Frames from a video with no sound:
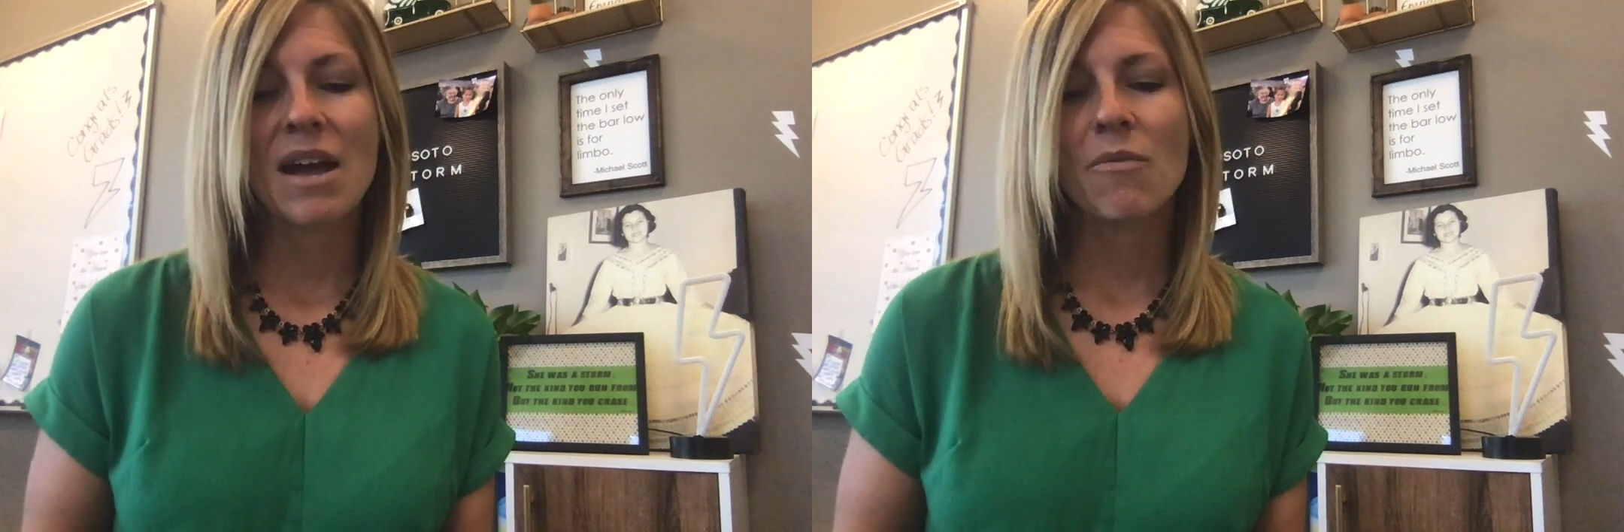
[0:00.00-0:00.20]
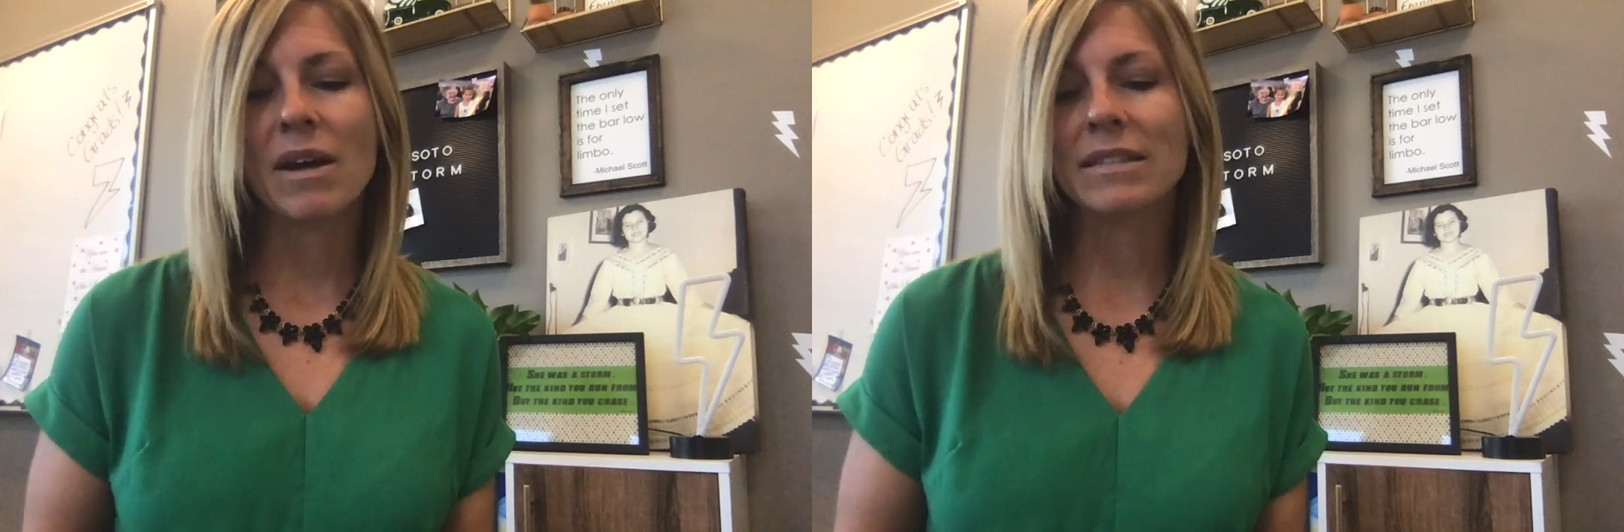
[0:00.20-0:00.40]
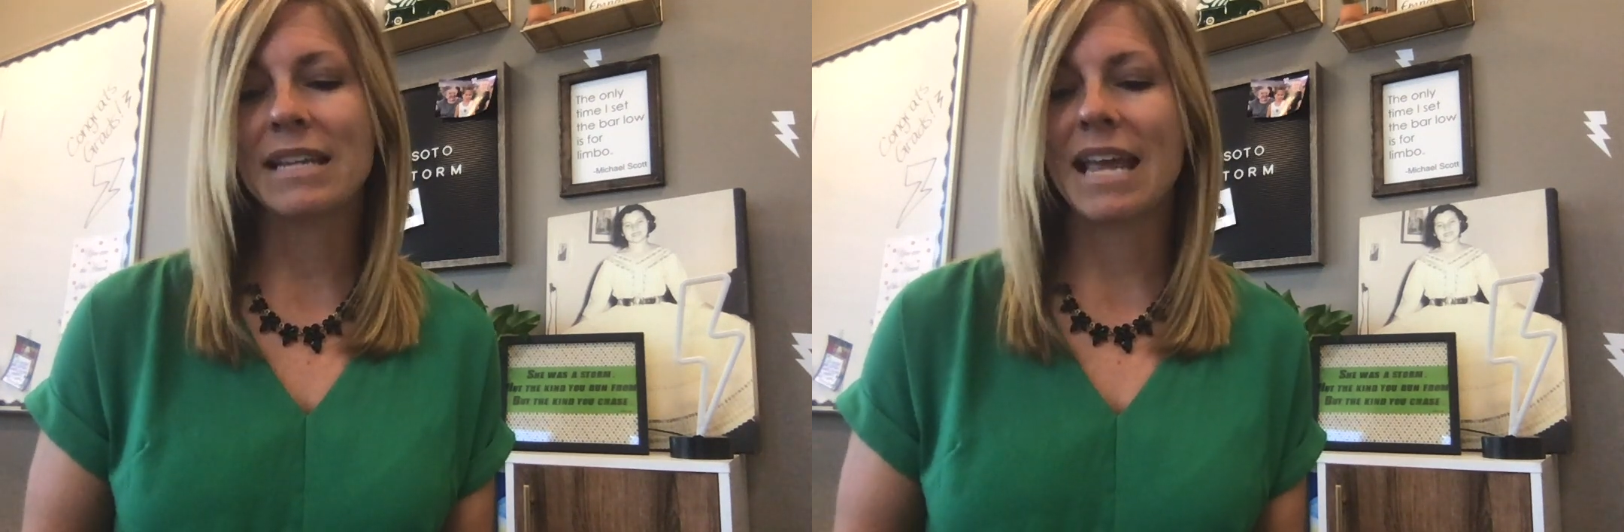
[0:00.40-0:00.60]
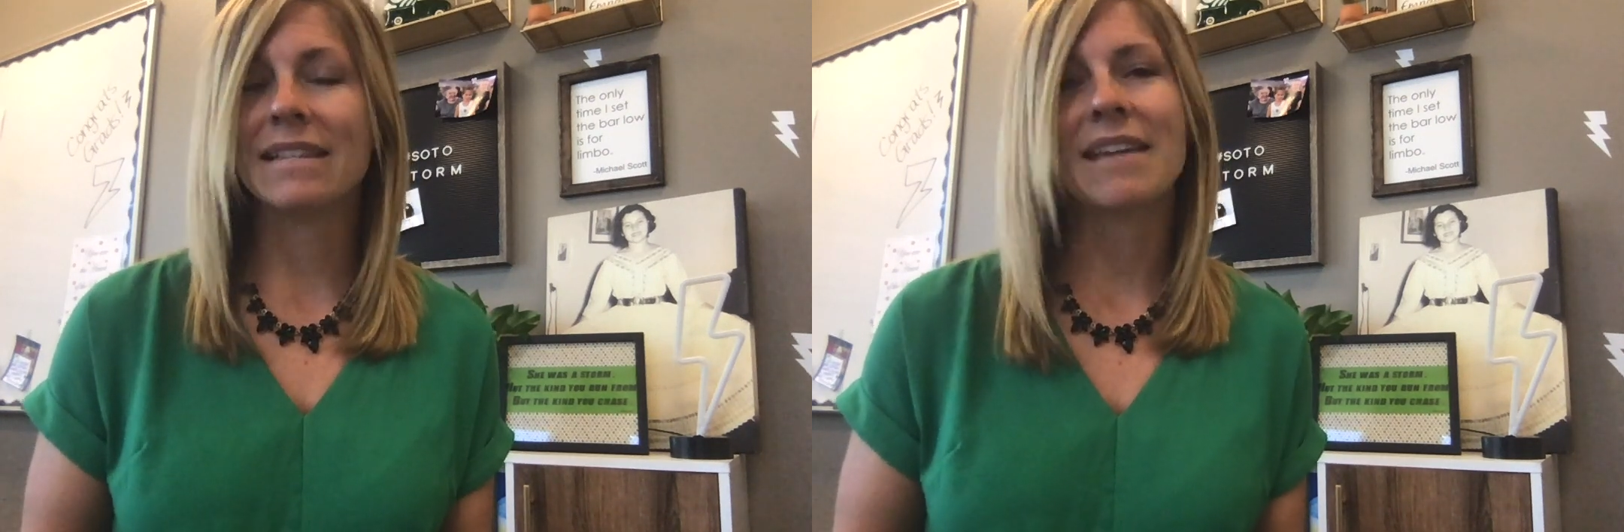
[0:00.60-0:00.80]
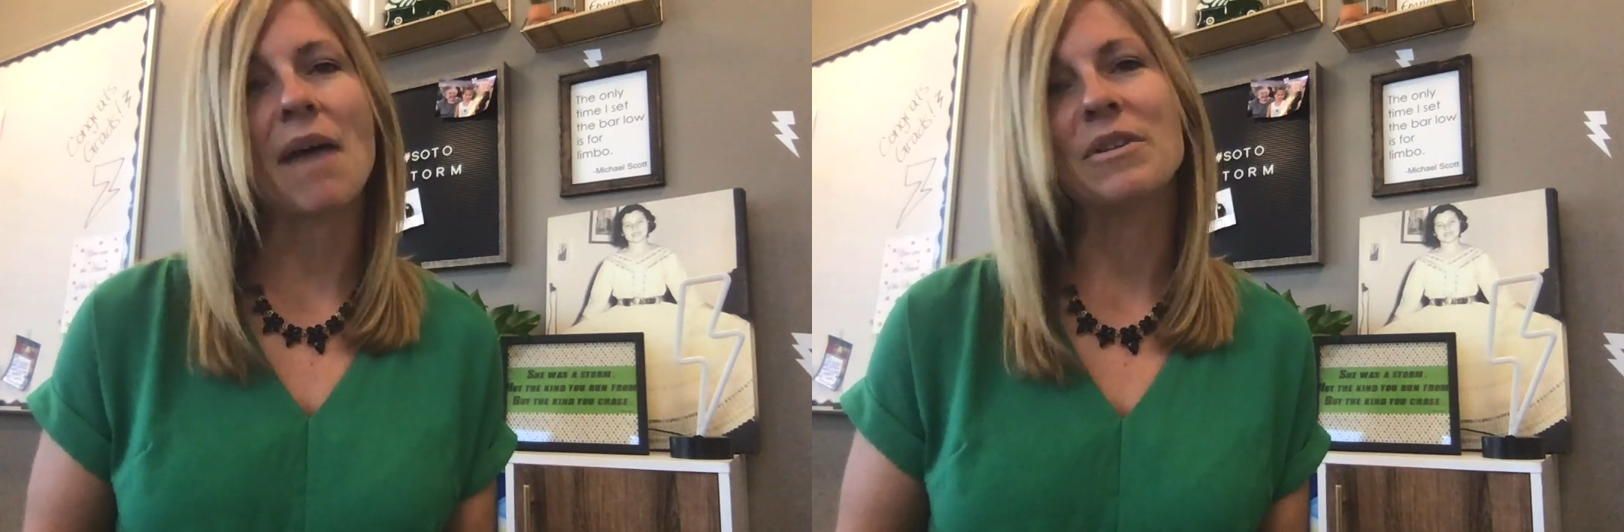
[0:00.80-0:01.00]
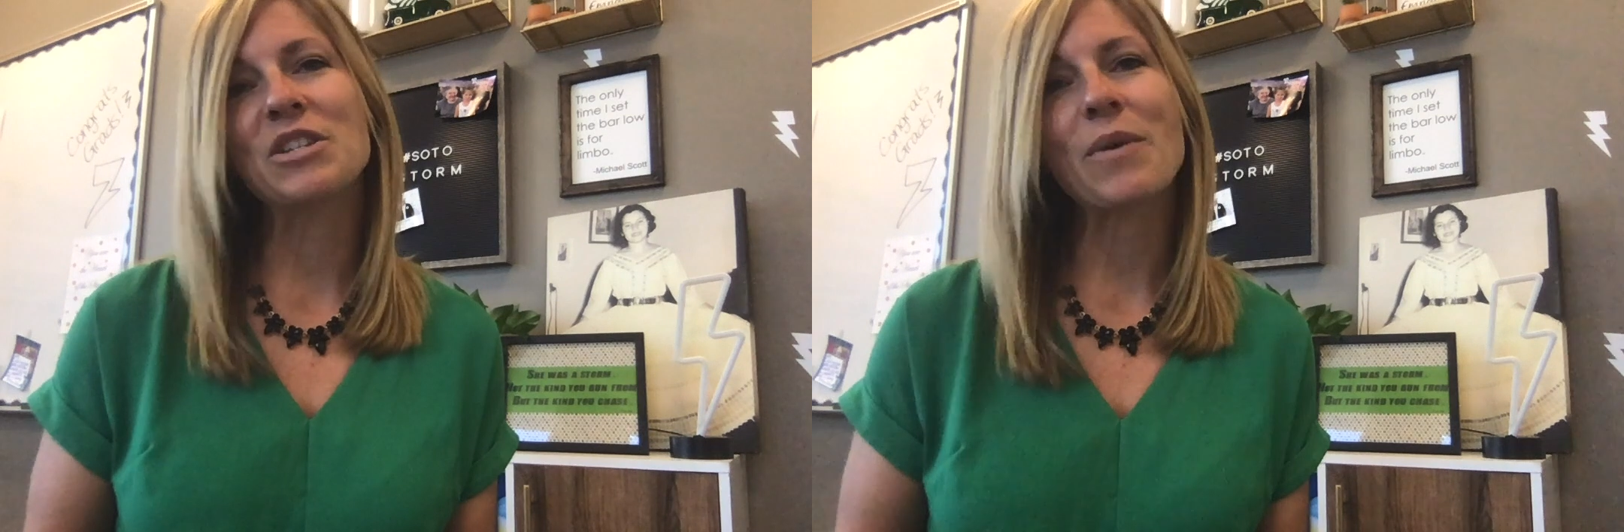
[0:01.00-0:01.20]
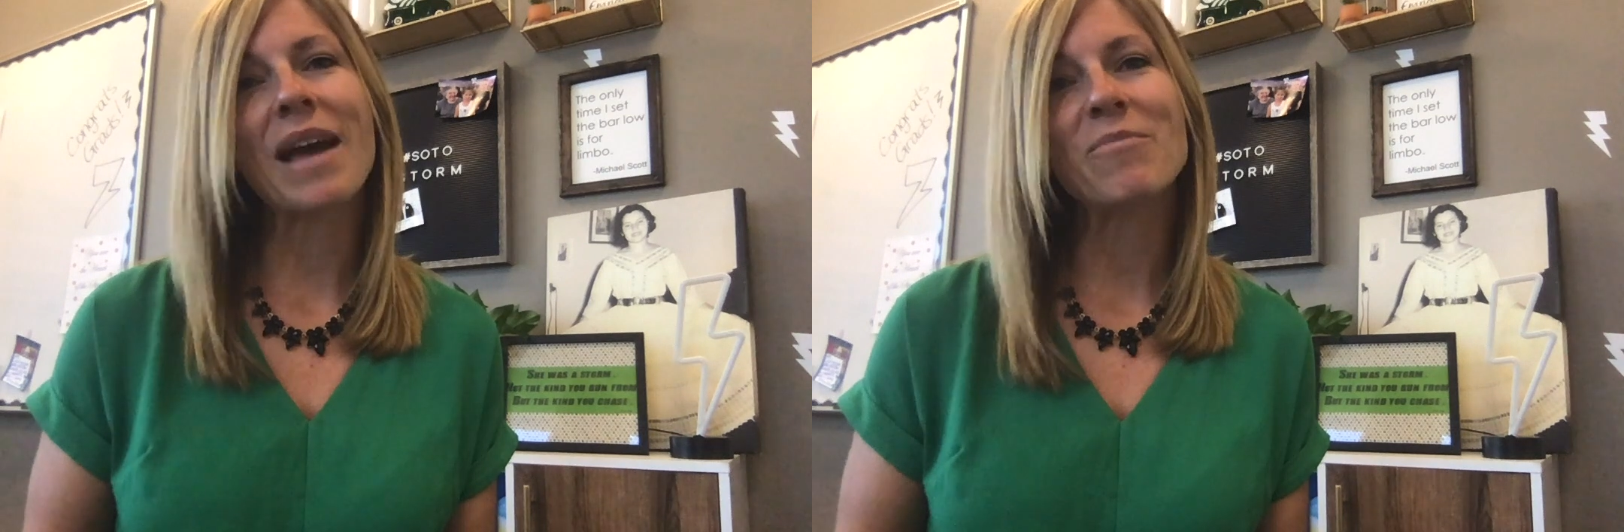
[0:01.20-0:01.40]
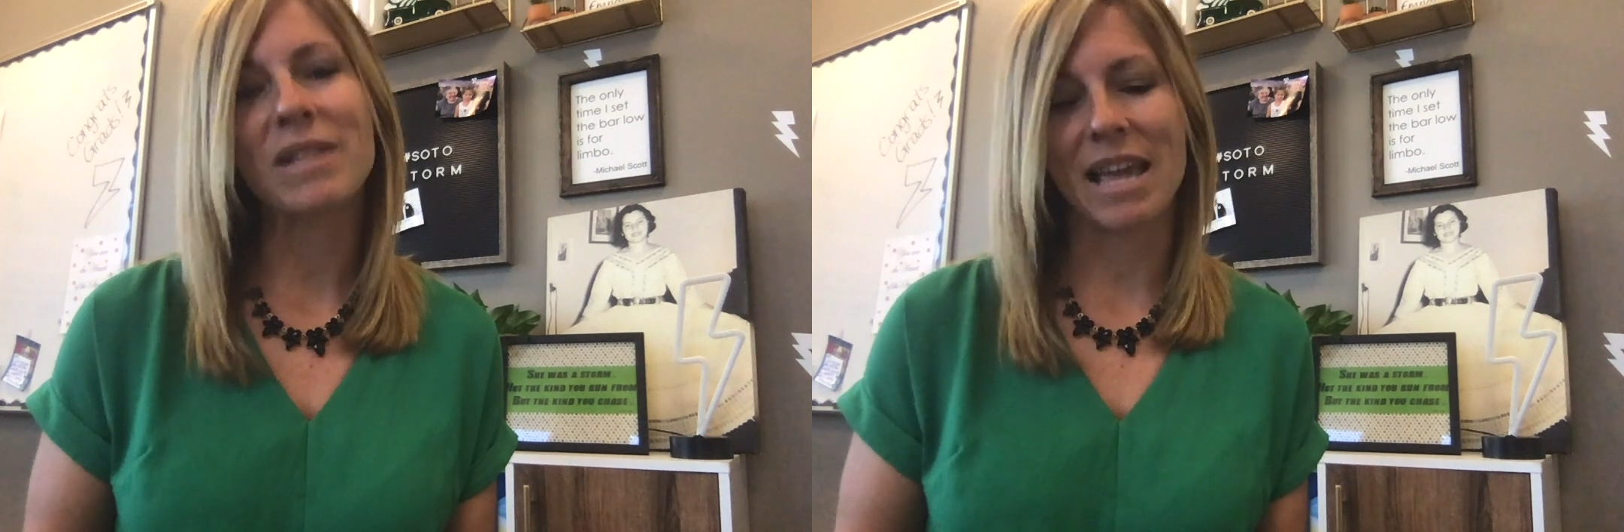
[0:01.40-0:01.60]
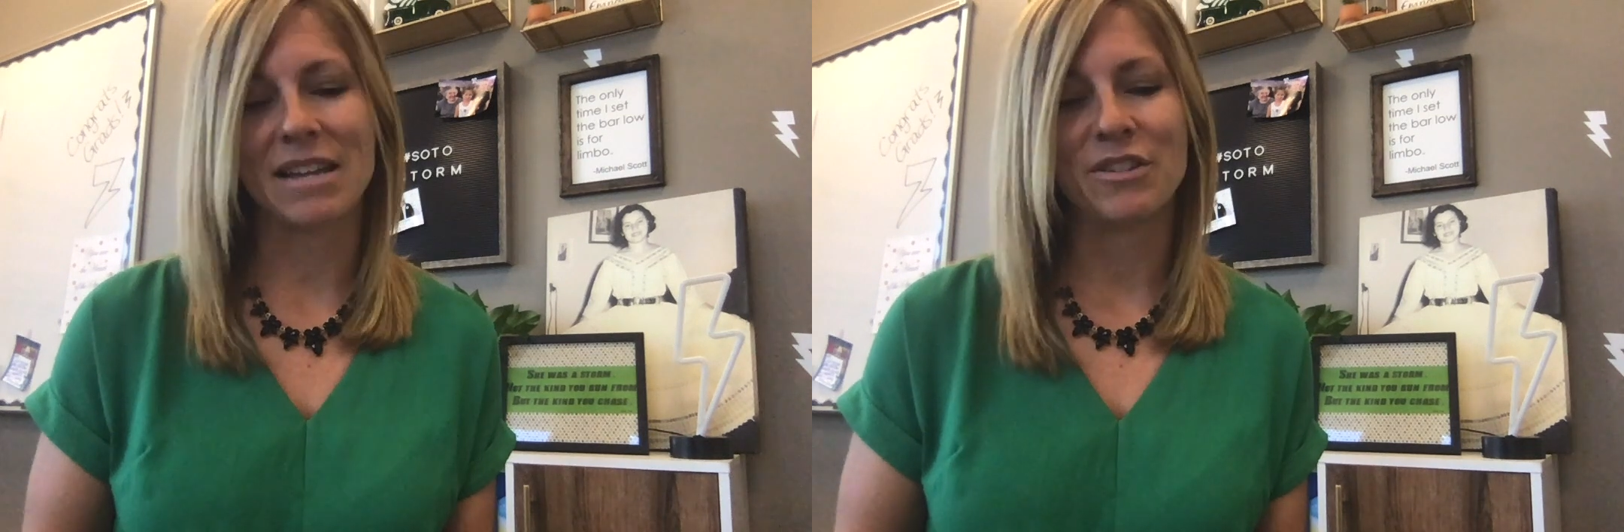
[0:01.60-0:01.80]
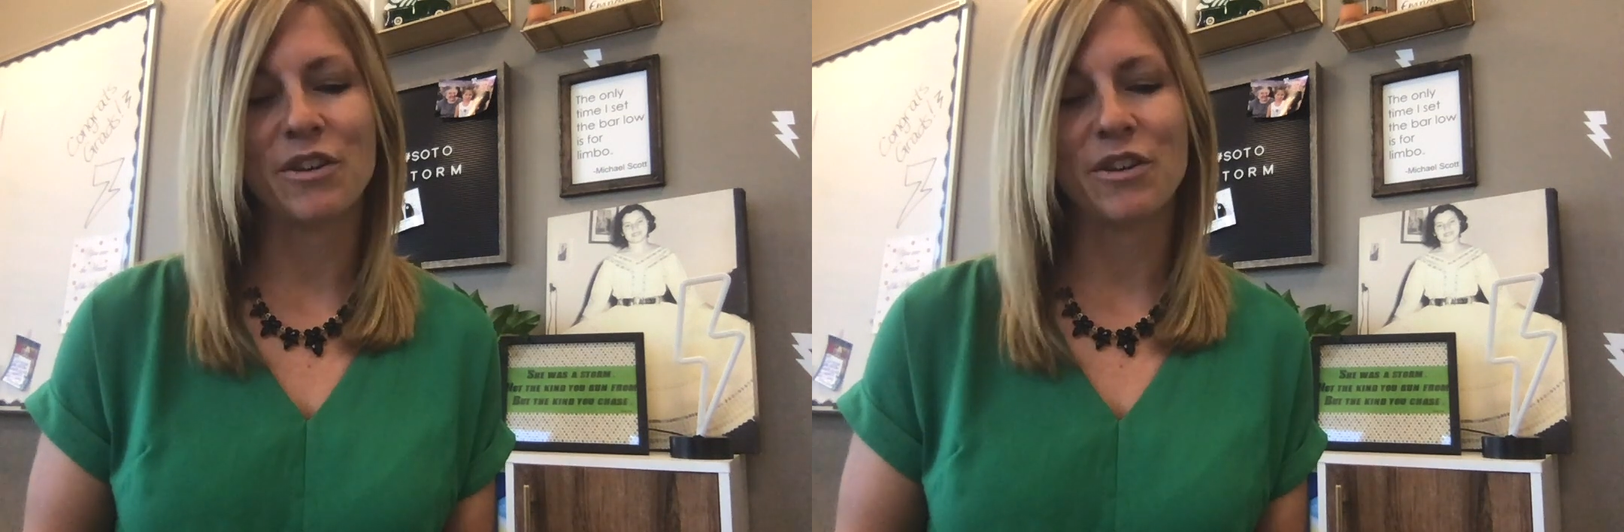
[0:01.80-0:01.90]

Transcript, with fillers: While today is not what you had planned,